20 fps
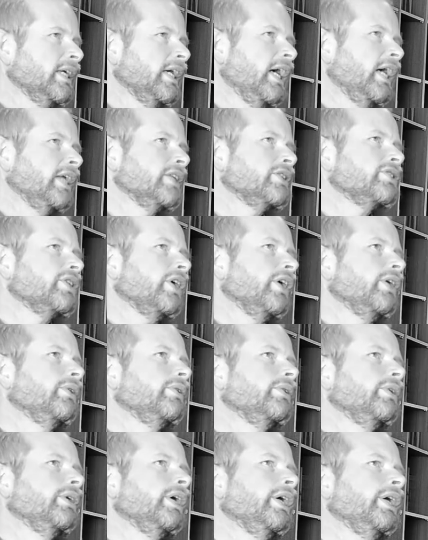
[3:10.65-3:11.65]
And
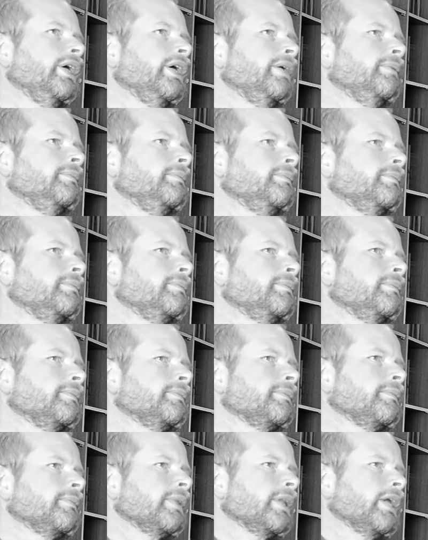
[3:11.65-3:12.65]
so,
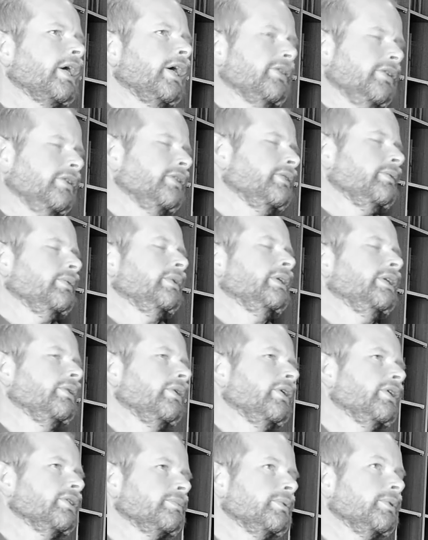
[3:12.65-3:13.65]
I think when you
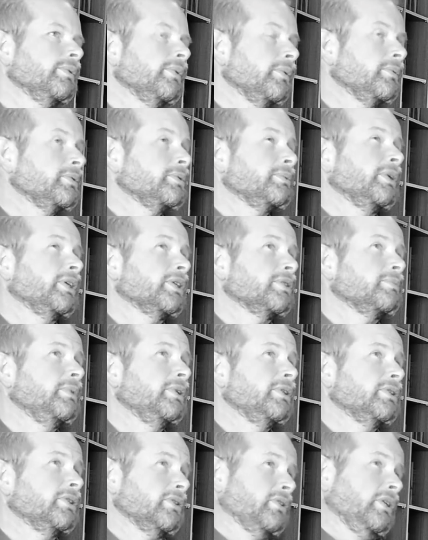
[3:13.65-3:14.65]
ask me what was my
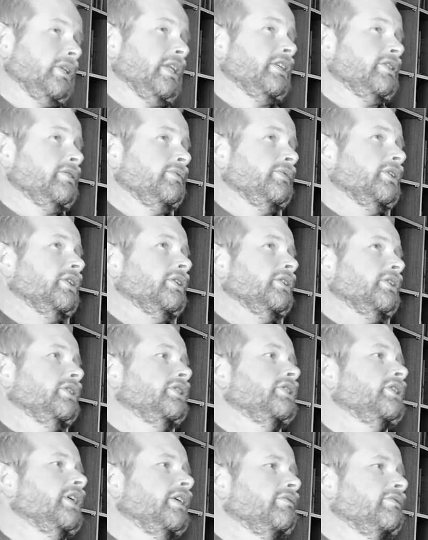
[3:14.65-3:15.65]
experience, that's a very kind of
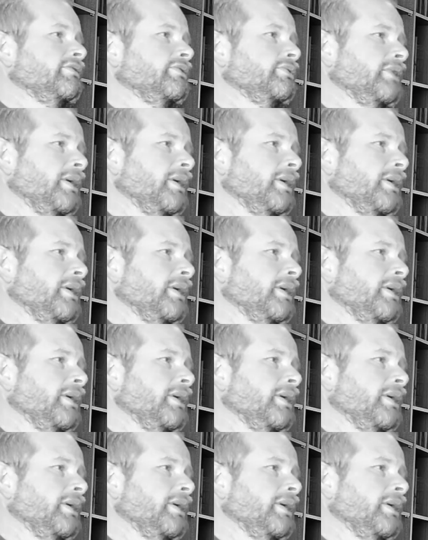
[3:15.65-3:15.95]
general